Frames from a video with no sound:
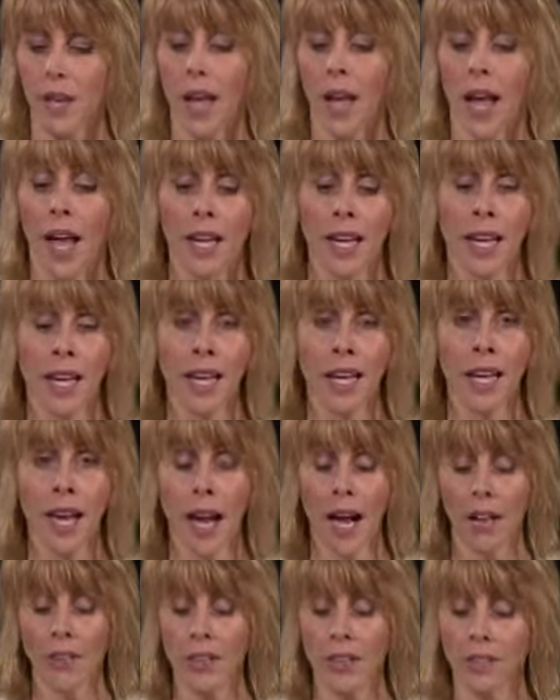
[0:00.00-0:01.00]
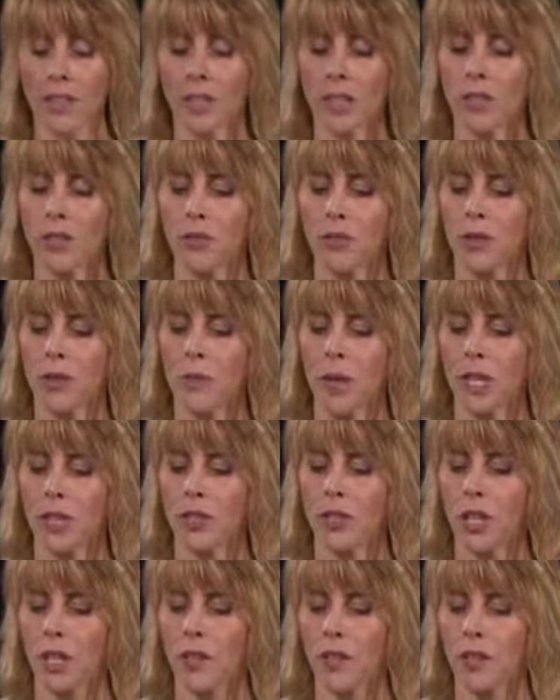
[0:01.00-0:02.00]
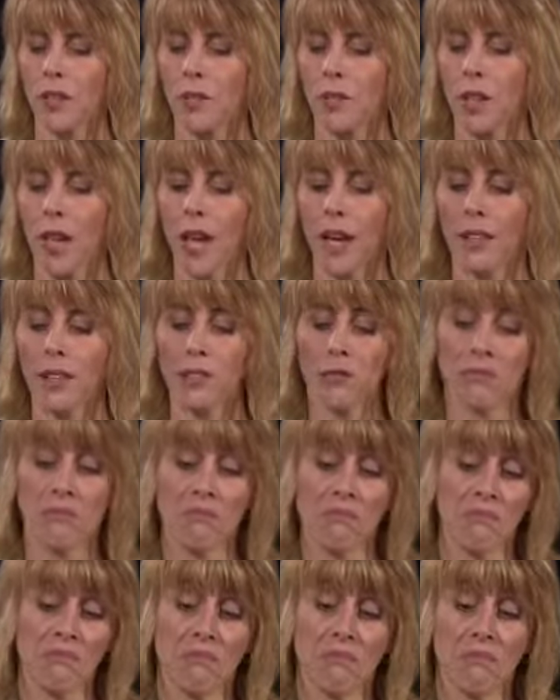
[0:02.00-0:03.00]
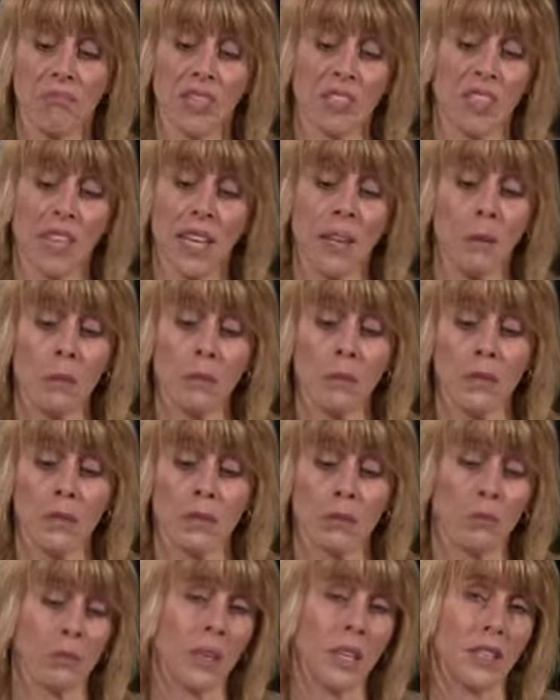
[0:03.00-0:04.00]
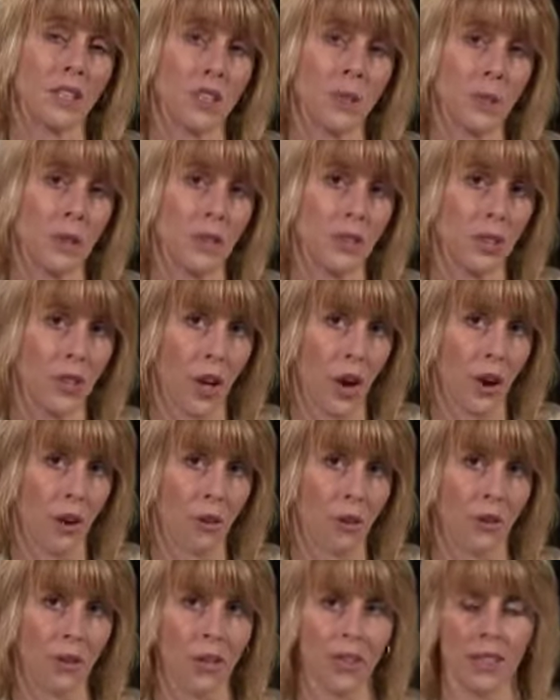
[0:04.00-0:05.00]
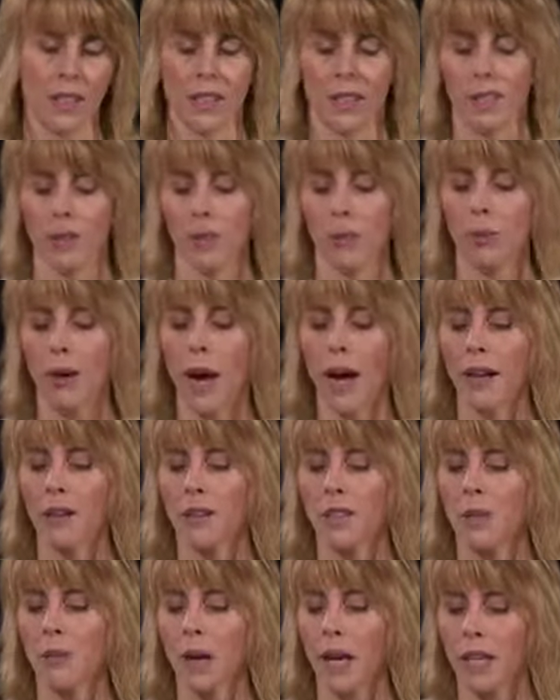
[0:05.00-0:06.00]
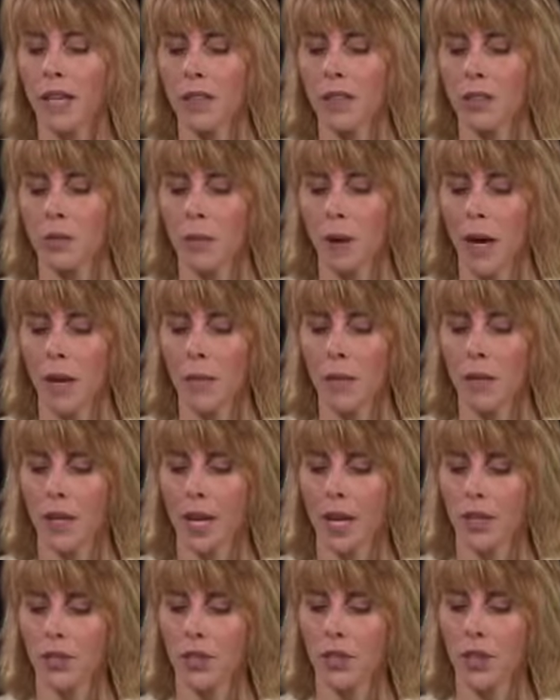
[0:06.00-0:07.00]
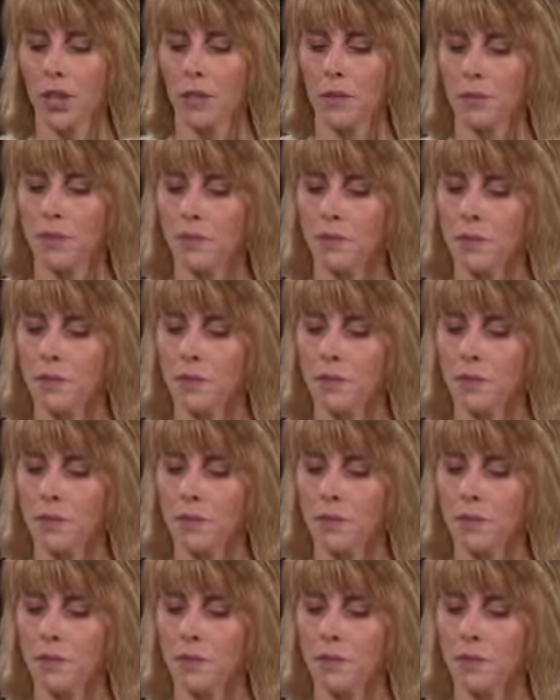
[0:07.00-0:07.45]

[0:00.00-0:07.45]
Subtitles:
and any other such information that seems reasonable to know prior to making this recommendation.